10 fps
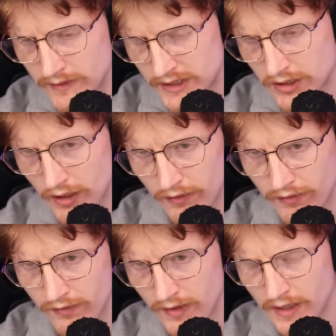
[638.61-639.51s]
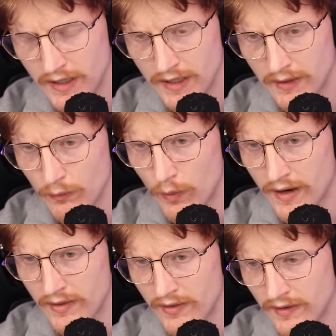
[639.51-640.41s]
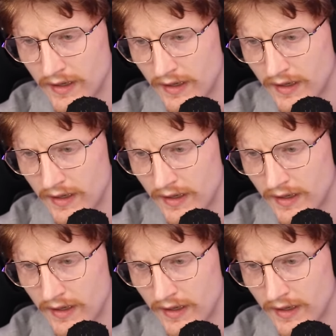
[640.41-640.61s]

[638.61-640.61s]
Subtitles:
stuff when